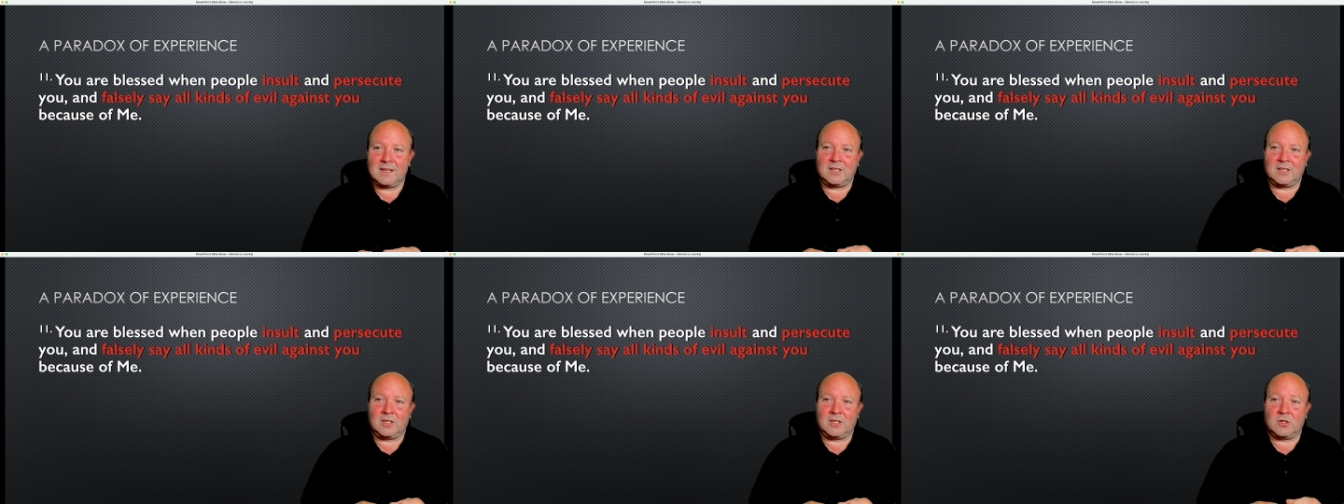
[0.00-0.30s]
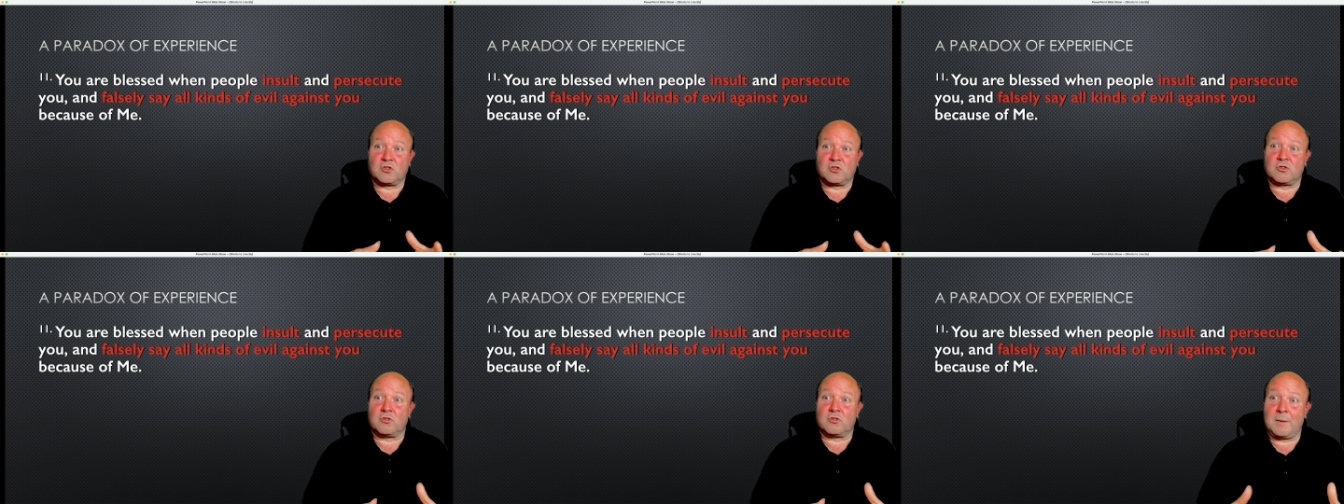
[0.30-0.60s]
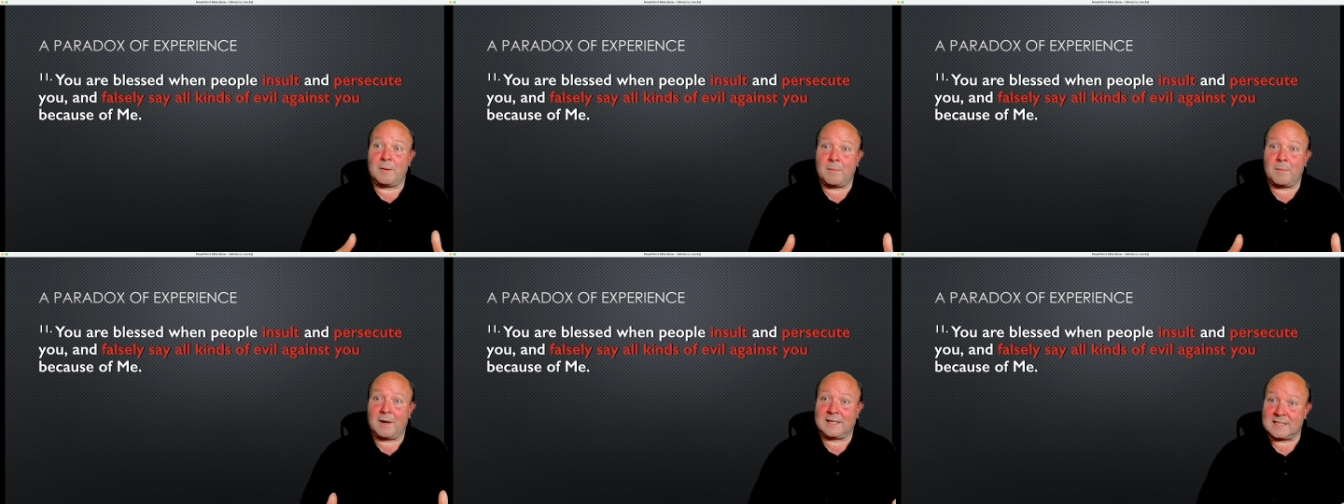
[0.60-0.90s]
You're
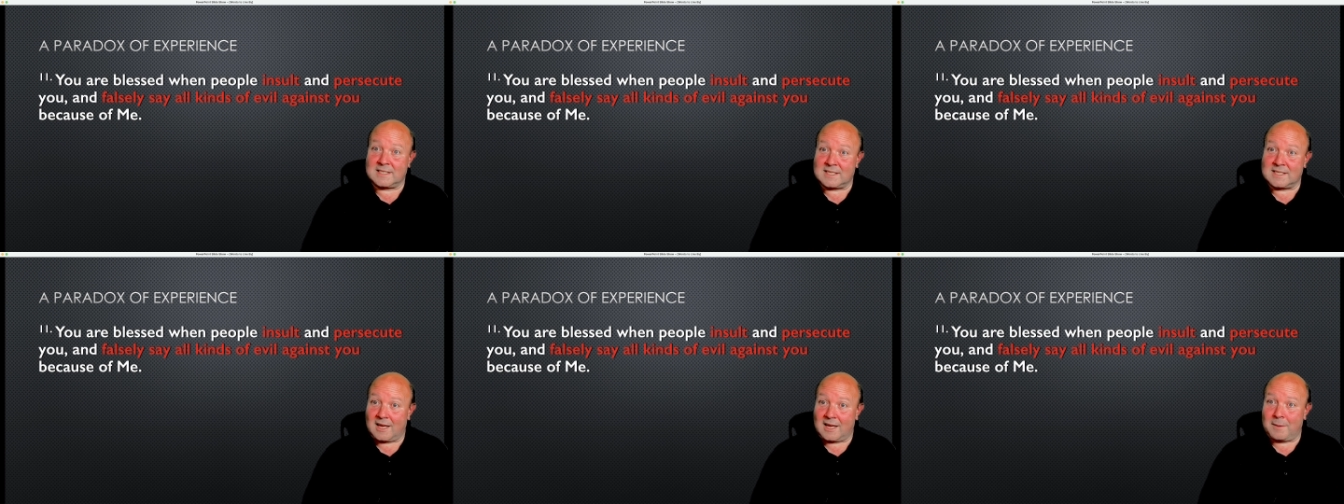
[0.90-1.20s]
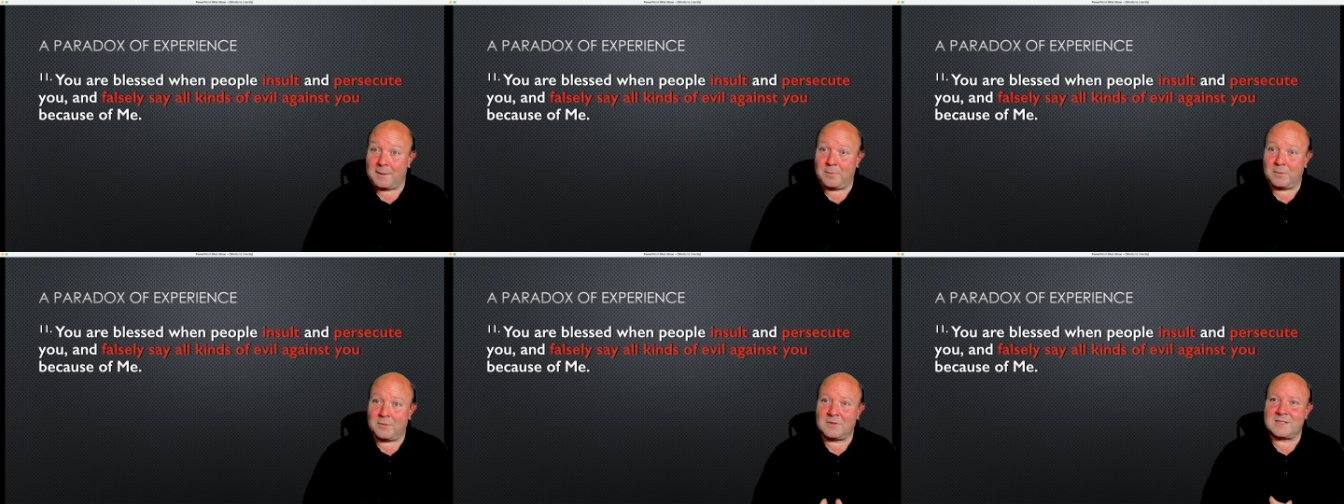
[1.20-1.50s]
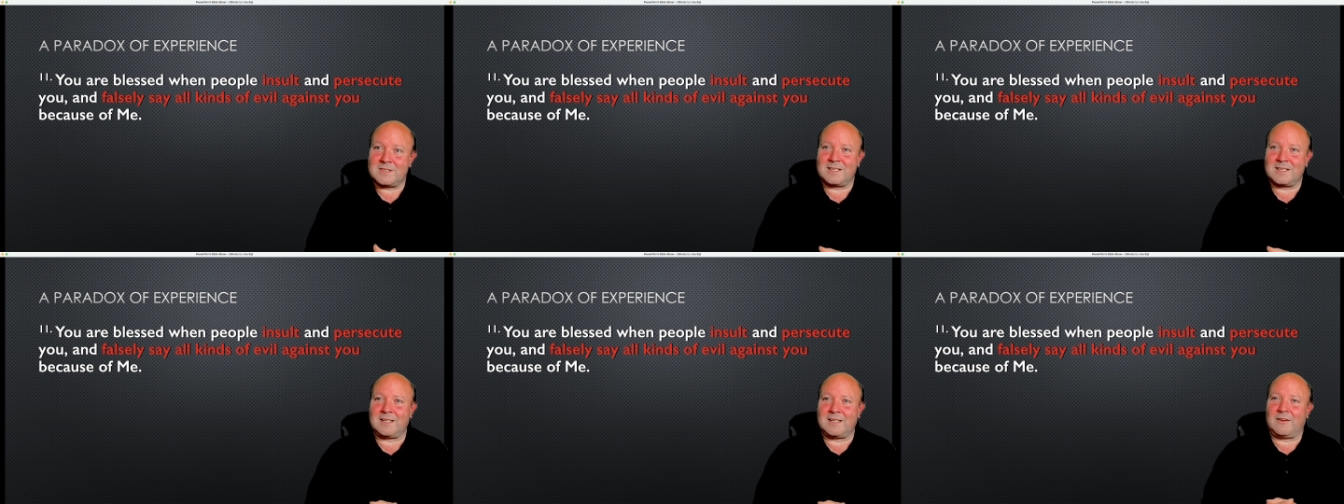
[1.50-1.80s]
truly my
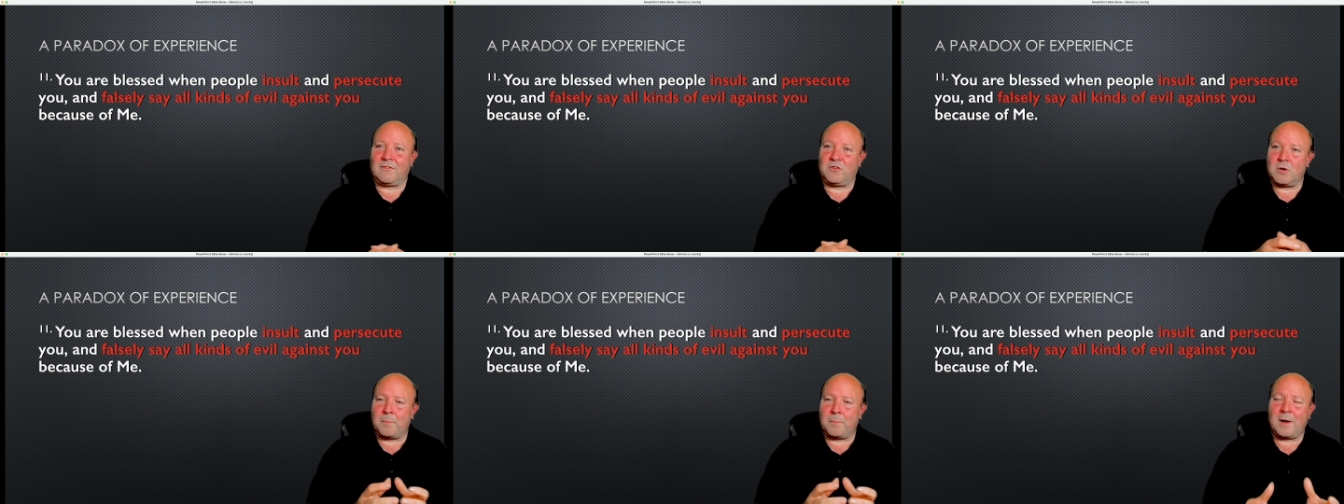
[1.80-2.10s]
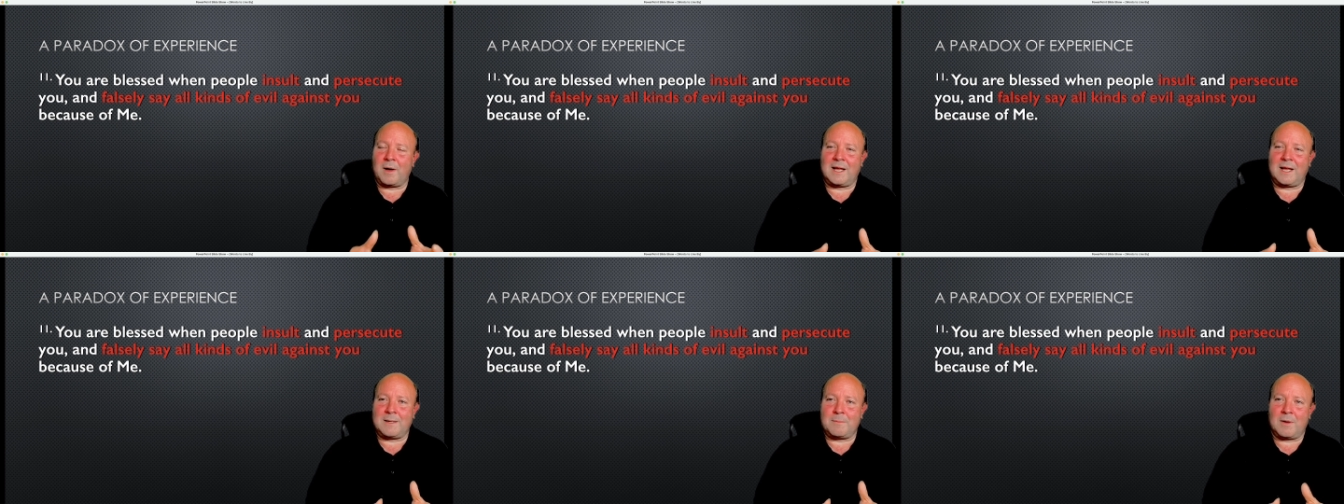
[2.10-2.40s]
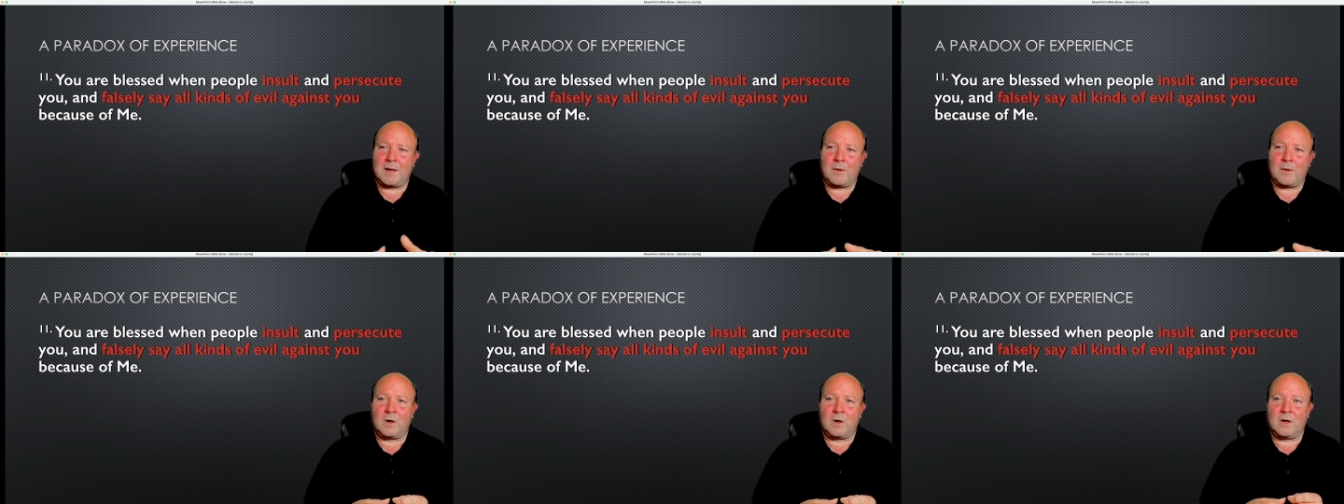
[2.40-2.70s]
disciples. If you abide in
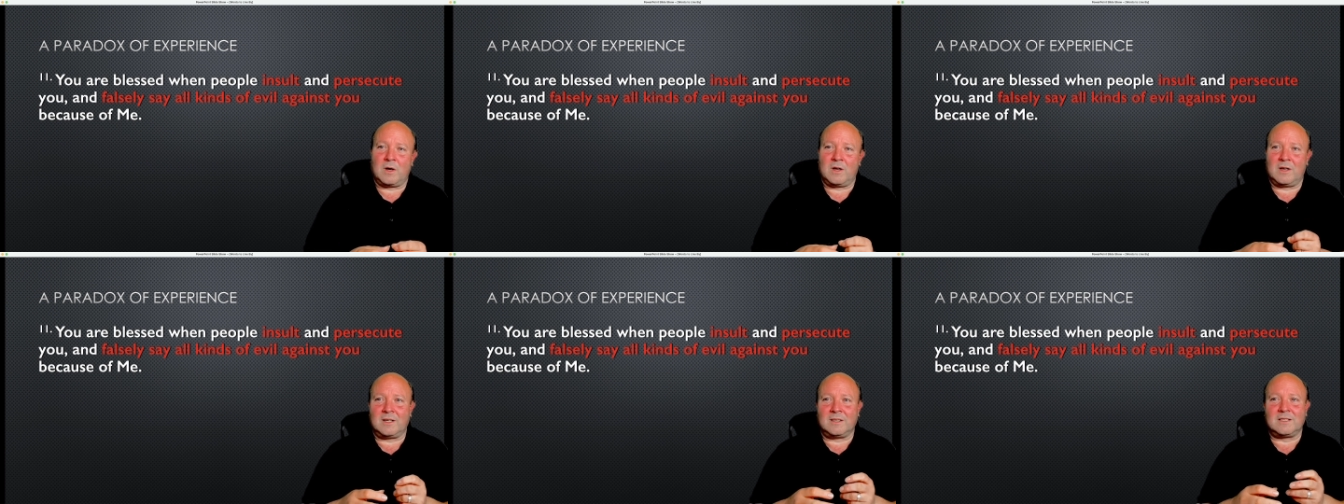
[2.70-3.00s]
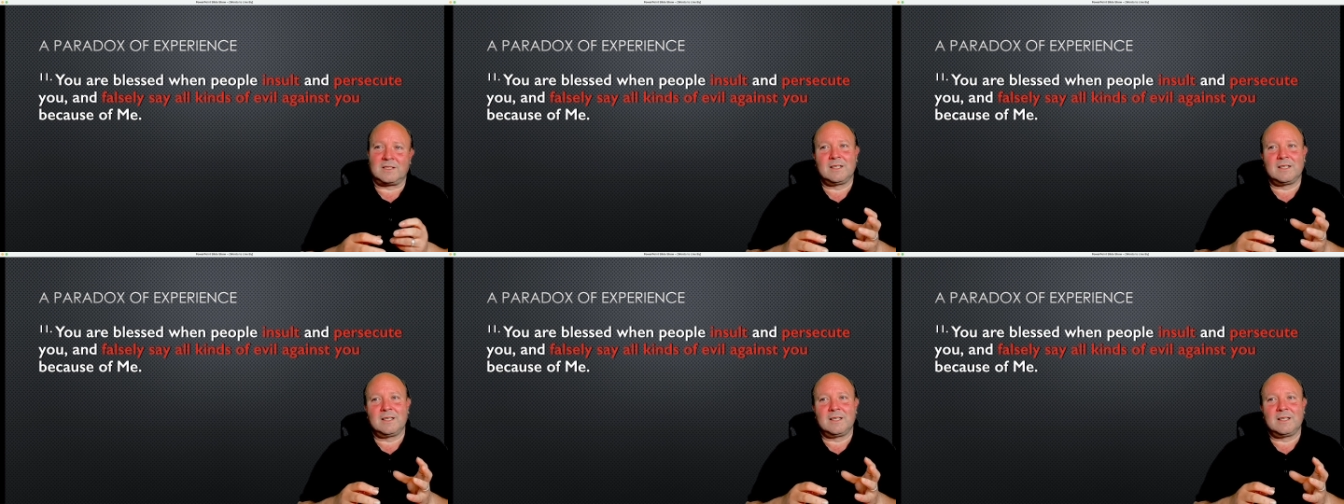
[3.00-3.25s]
my word,